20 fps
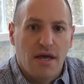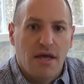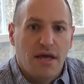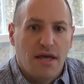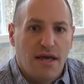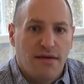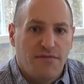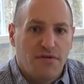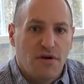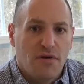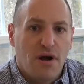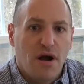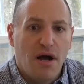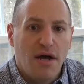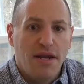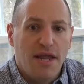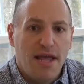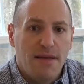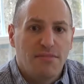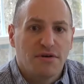If you're
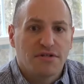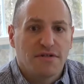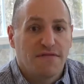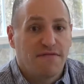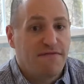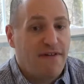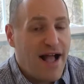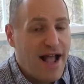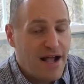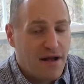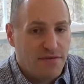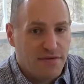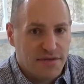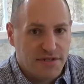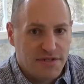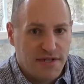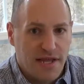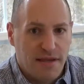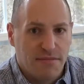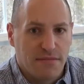unable to file the
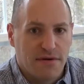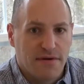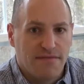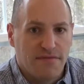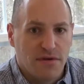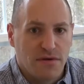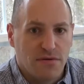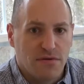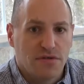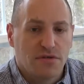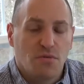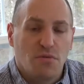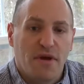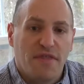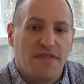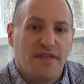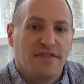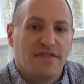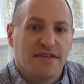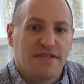statement of use
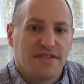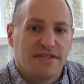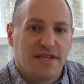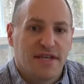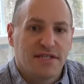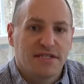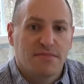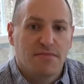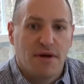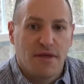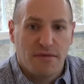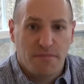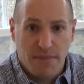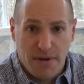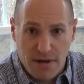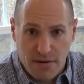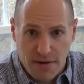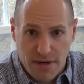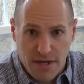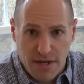within the 6-month
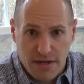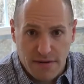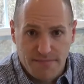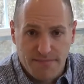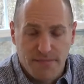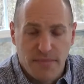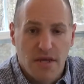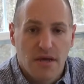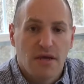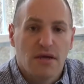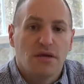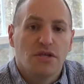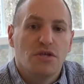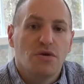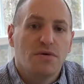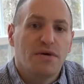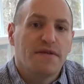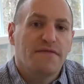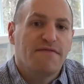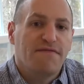period,
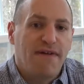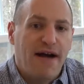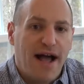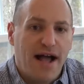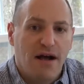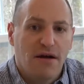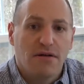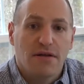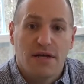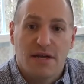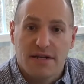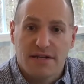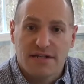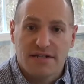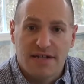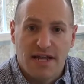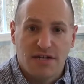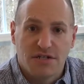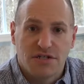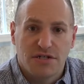you can file an
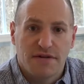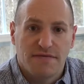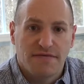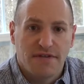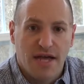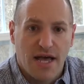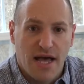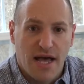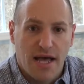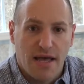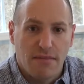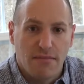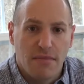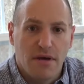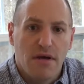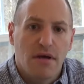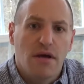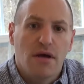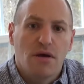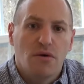extension of time,
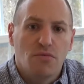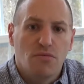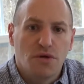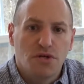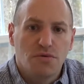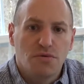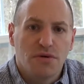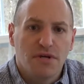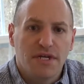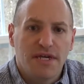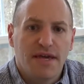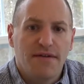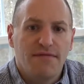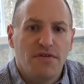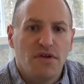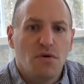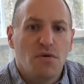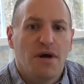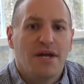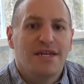which will give
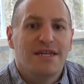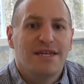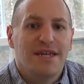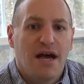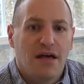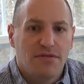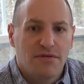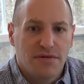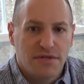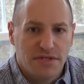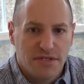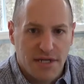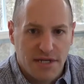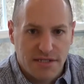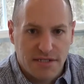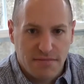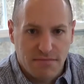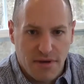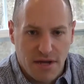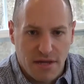you another
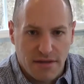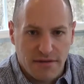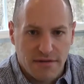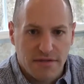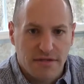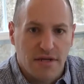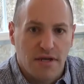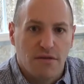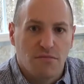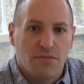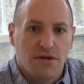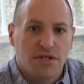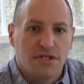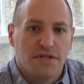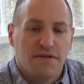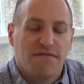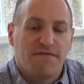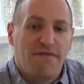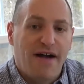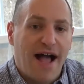6 months in which
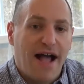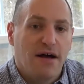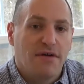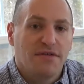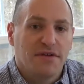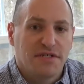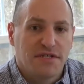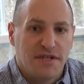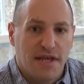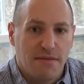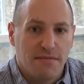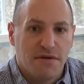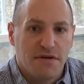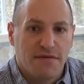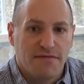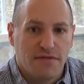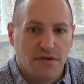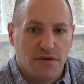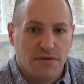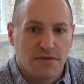to file the statement
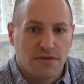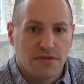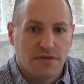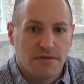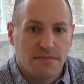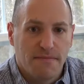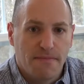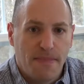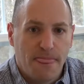of use.